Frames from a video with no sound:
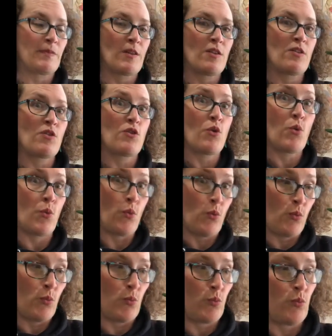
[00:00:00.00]
So
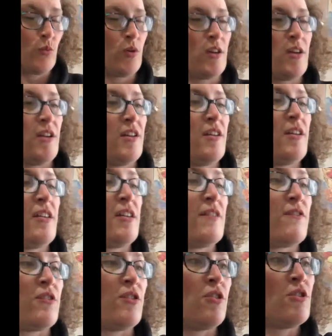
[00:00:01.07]

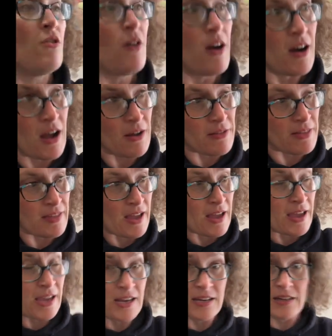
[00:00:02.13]
if you are
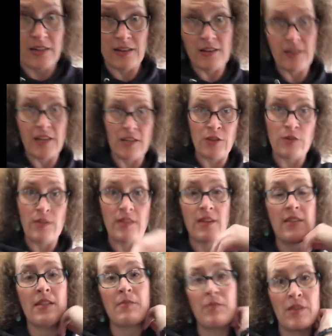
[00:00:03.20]
outside and you see
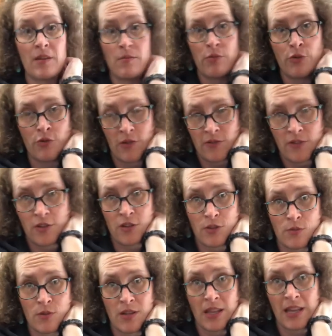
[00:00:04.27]
something beautiful you
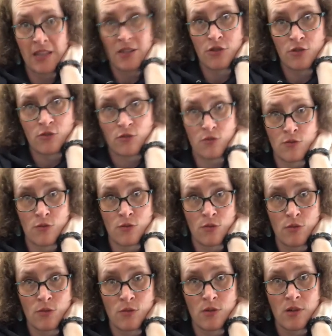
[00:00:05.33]
would like
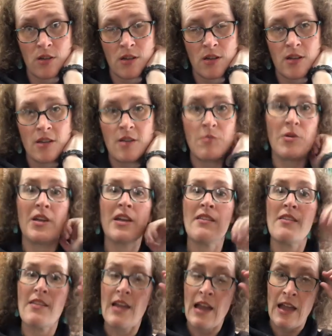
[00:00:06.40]
to bring
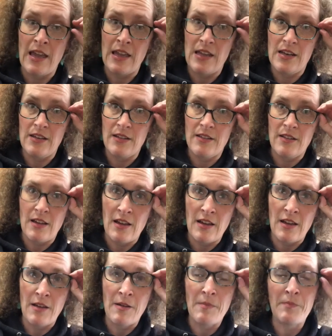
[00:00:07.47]
inside
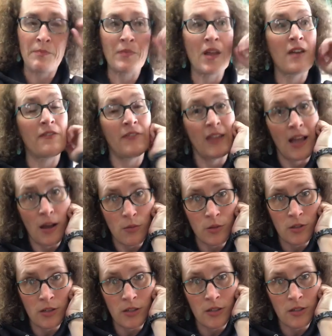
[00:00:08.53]
um, a
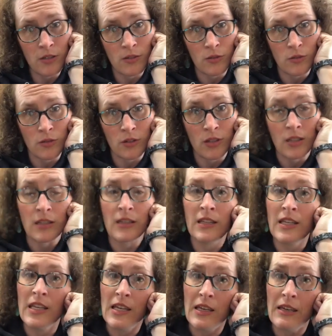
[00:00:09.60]
flower or a
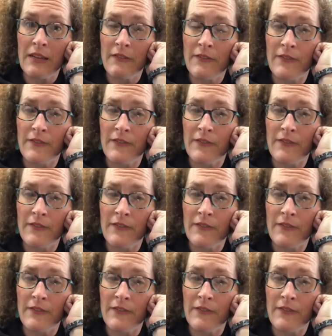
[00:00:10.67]
leaf